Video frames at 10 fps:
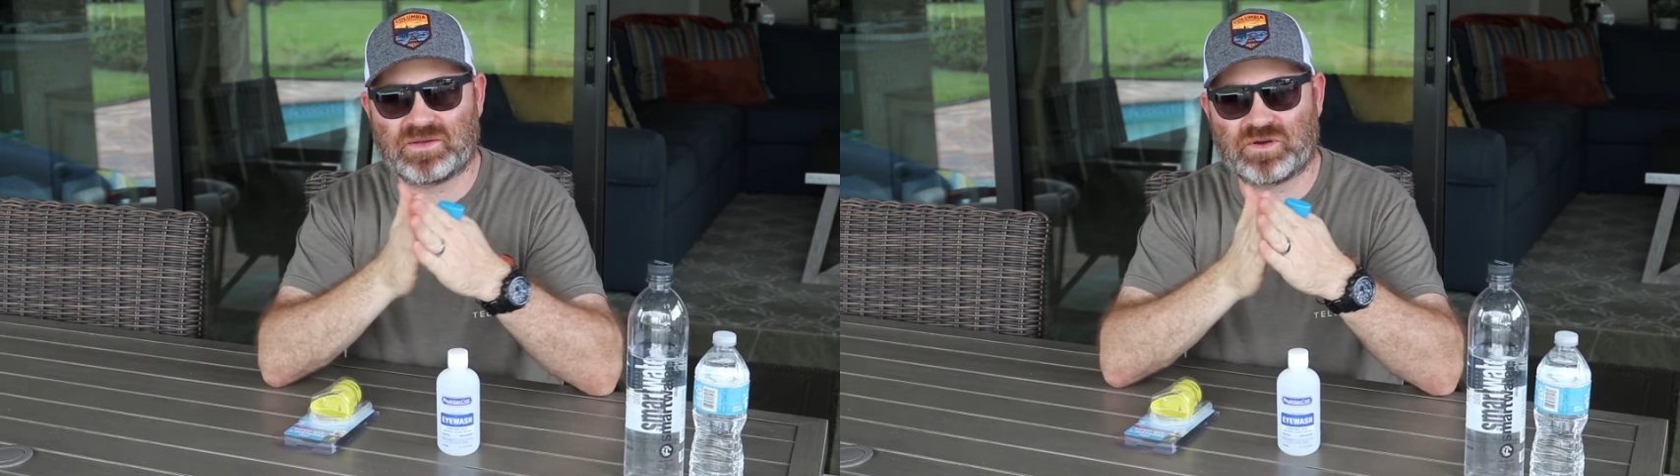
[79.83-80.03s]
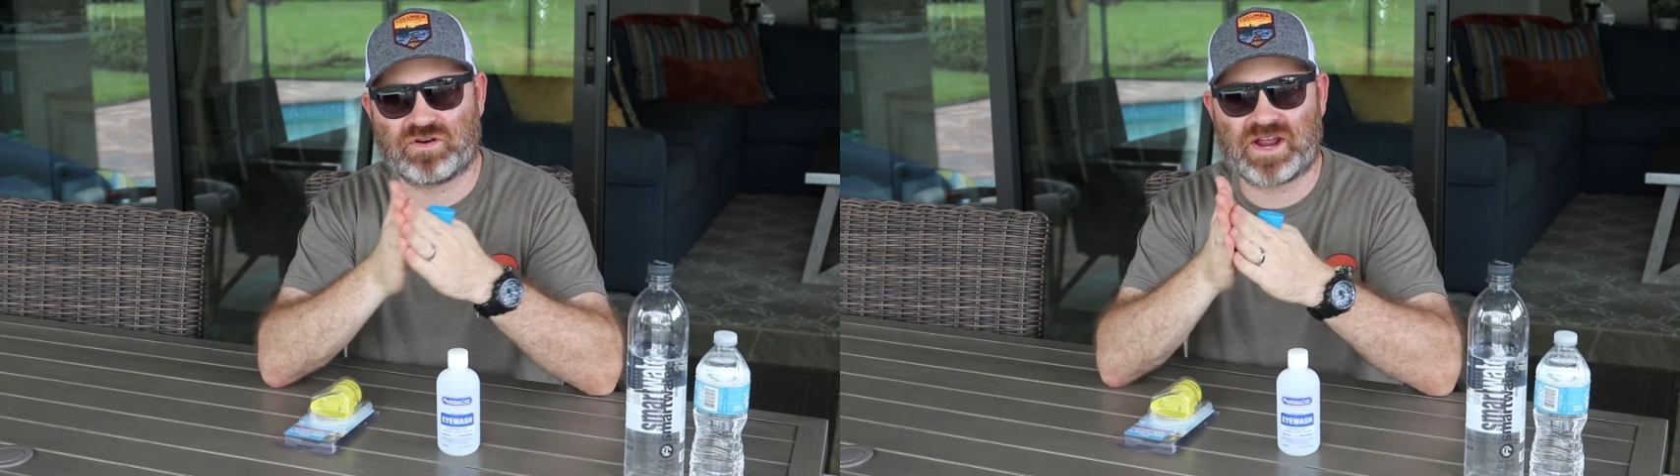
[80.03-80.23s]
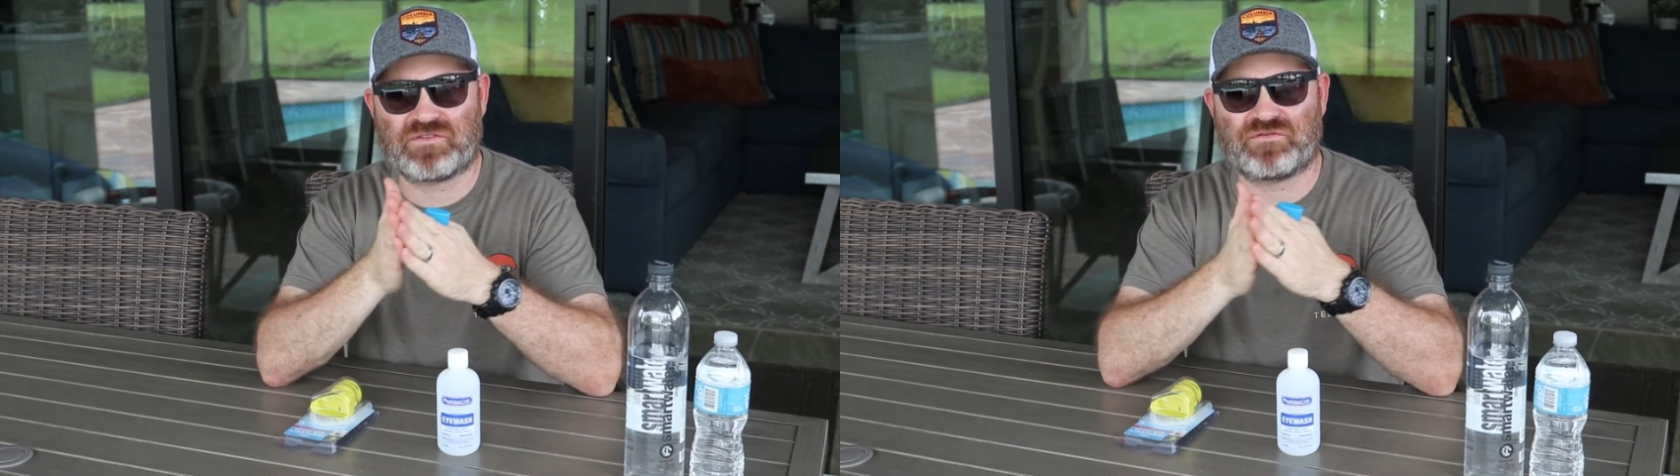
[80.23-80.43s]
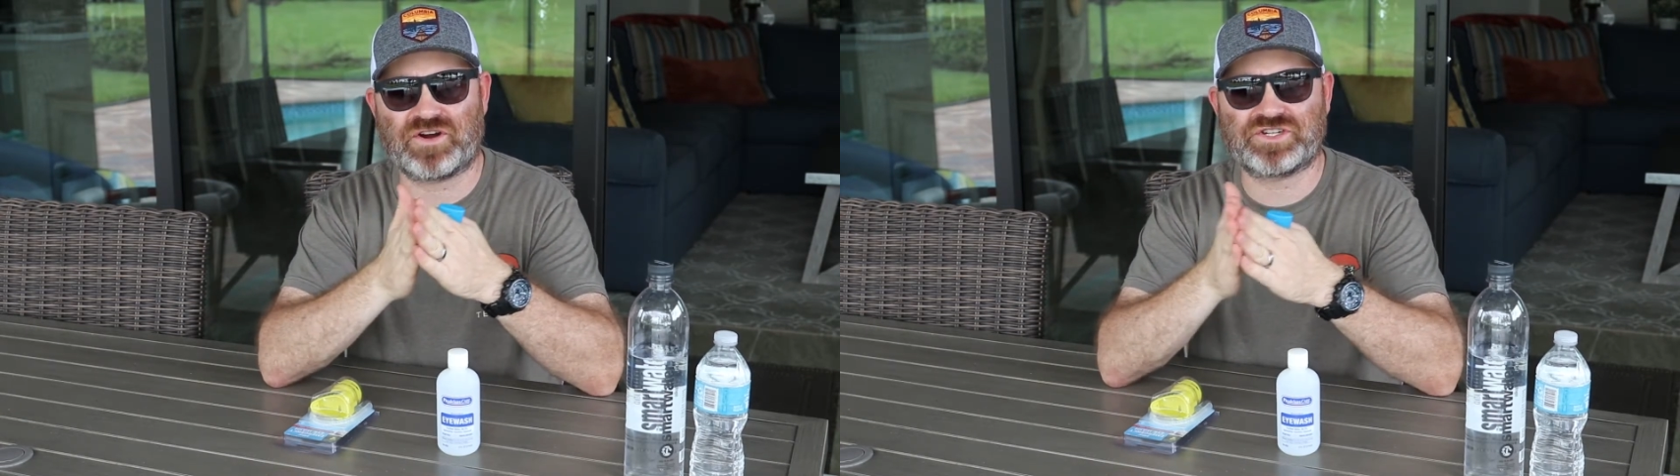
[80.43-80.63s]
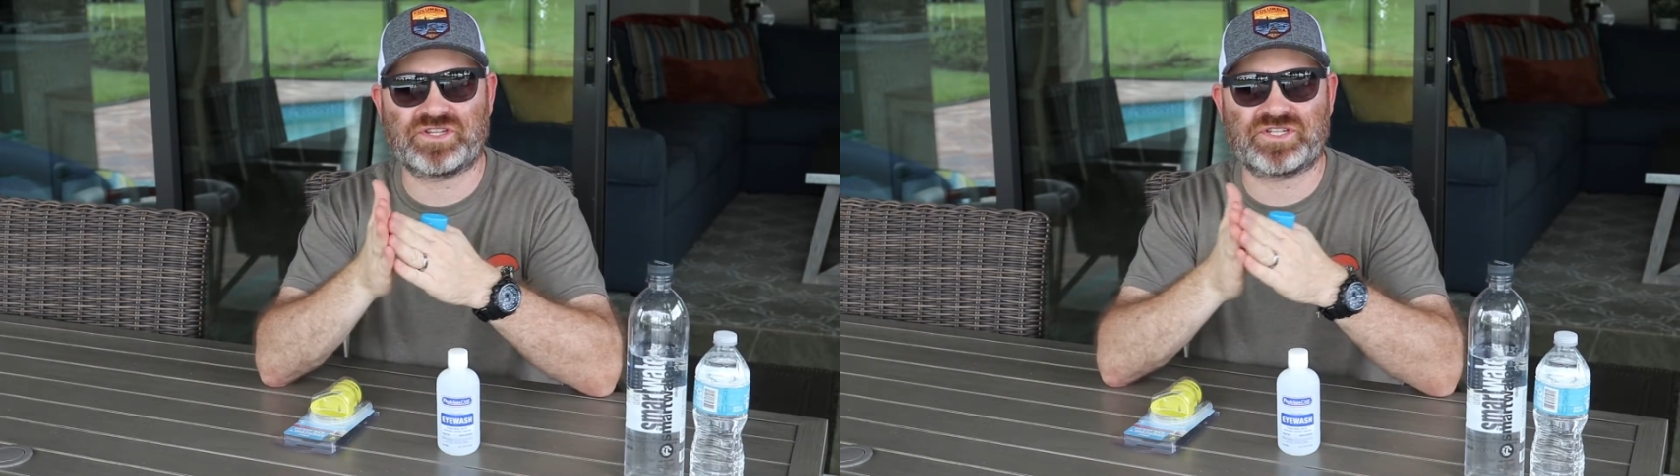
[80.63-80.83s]
create a
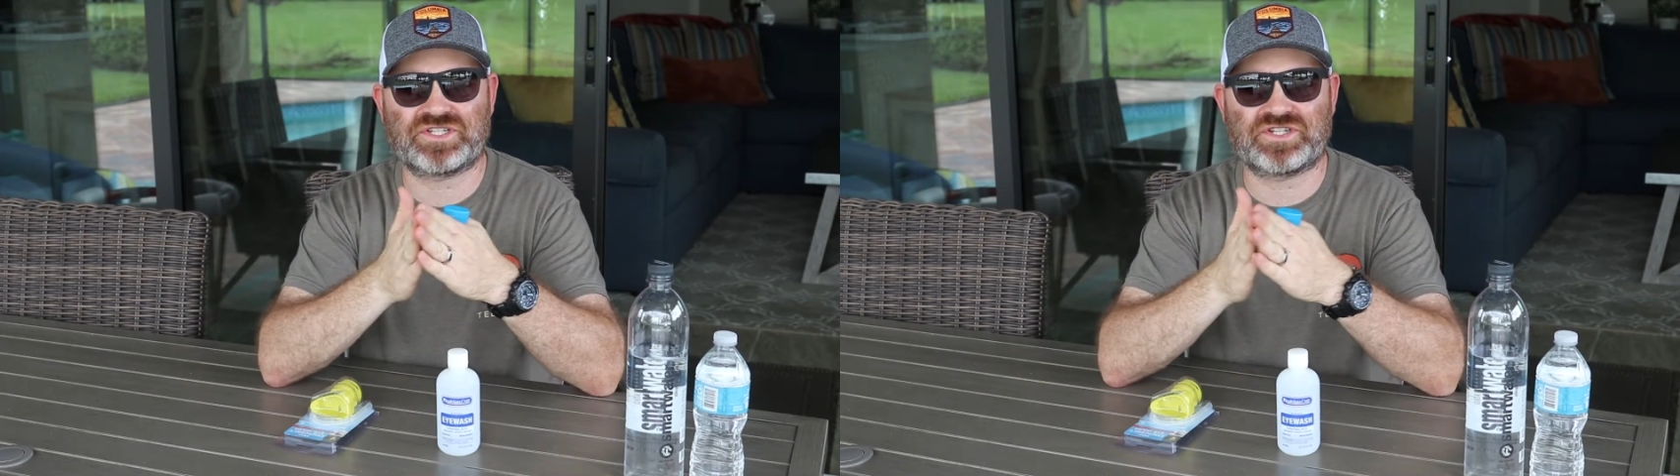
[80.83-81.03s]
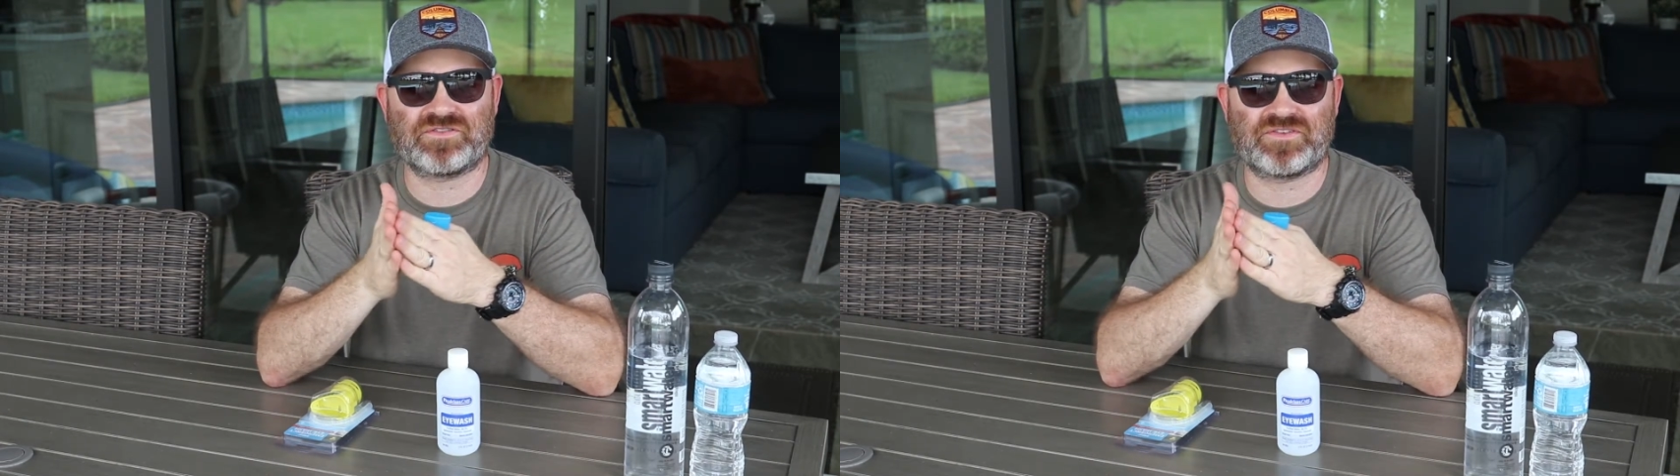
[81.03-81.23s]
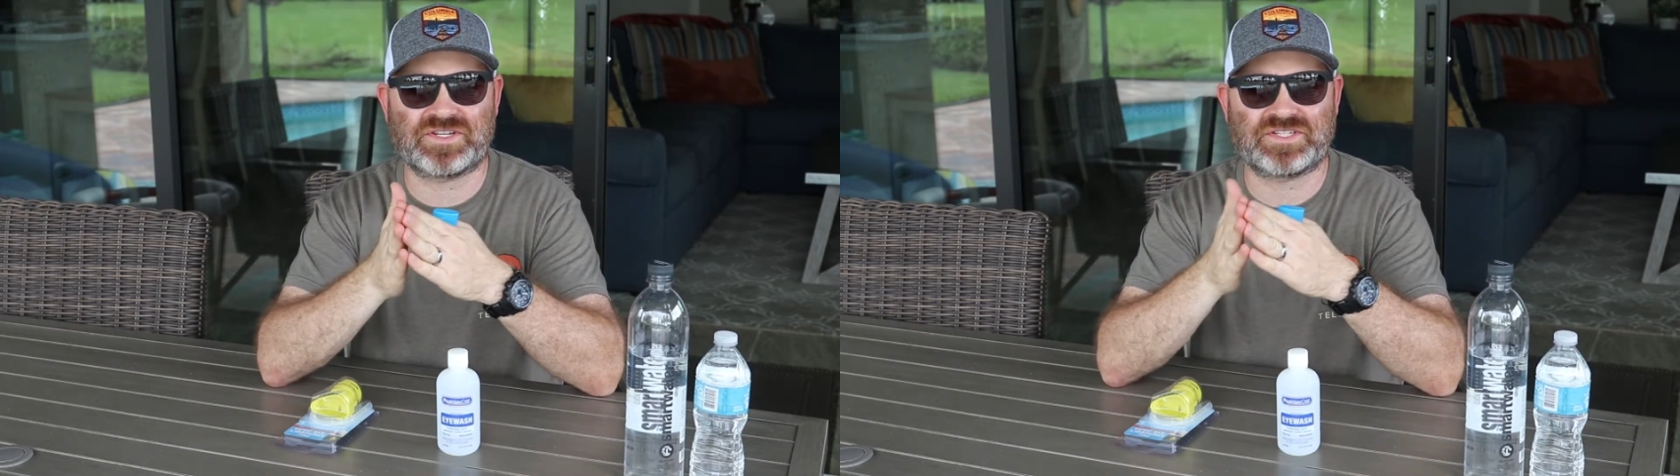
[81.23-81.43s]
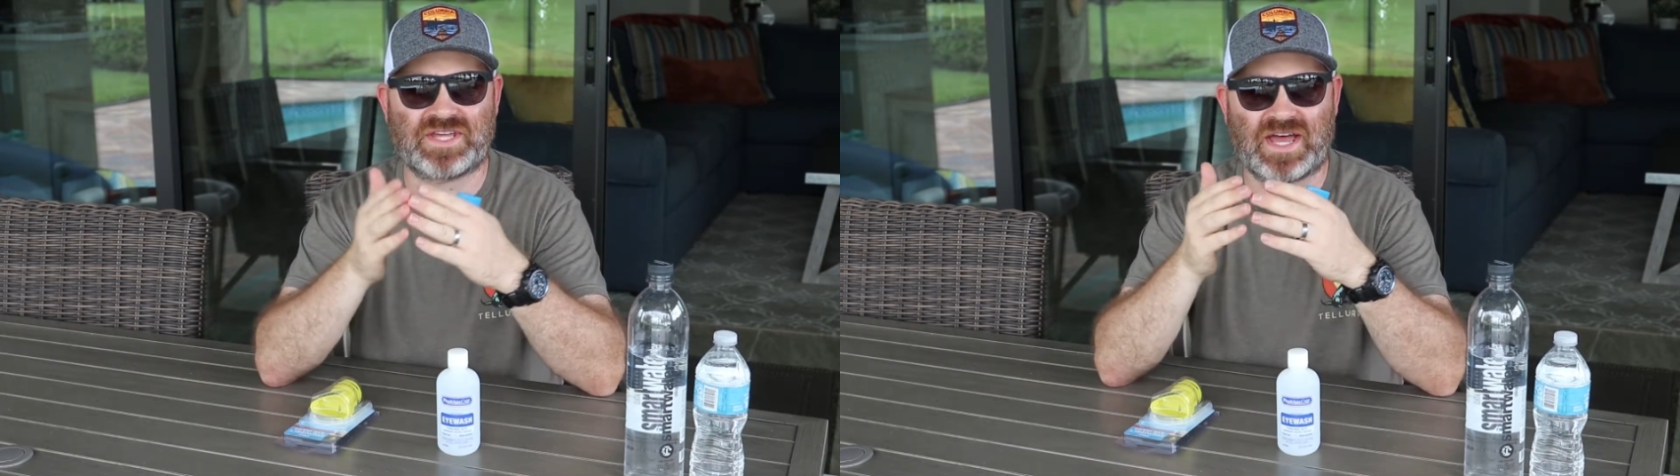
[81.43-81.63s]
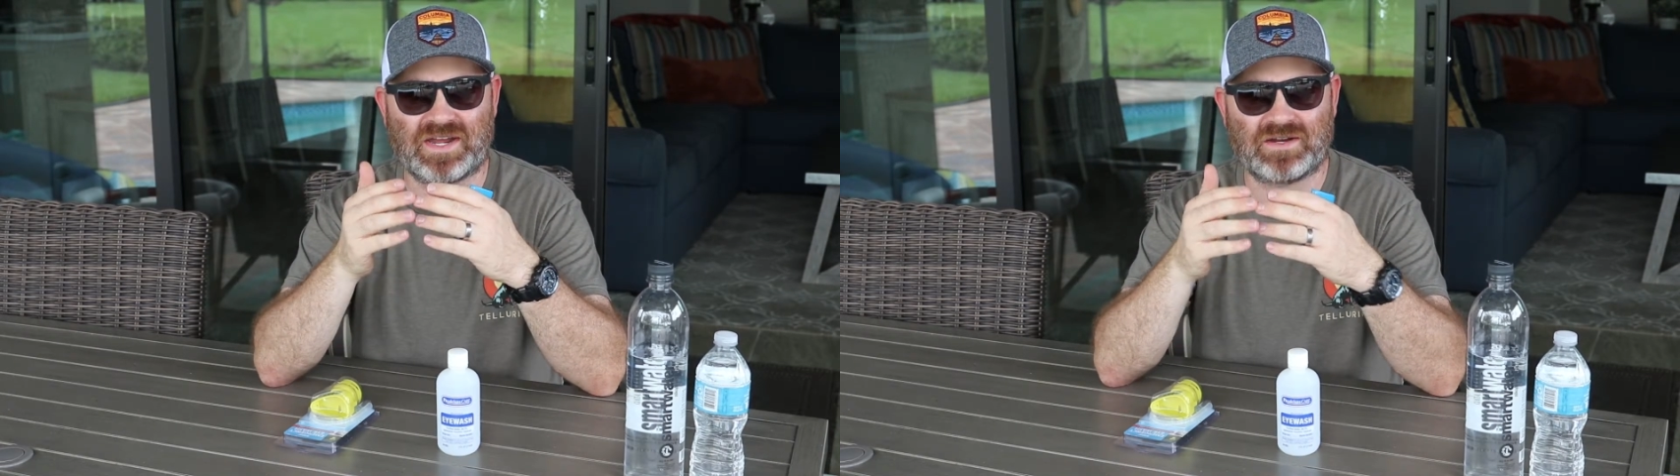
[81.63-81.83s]
frictionless surface
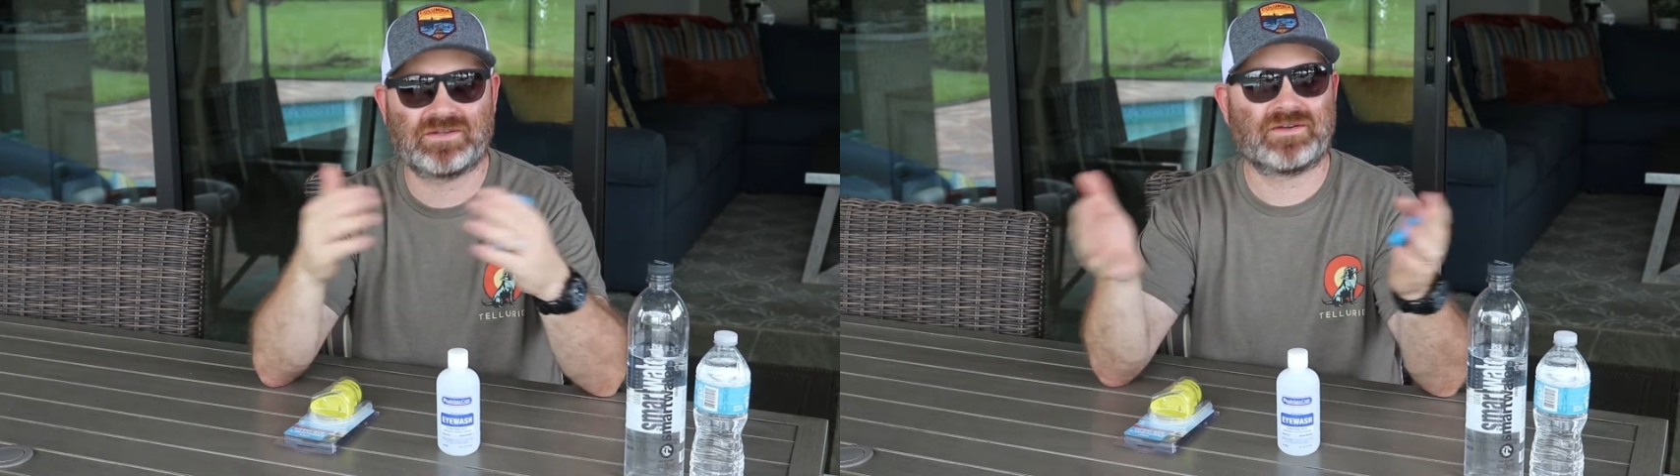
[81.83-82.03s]
that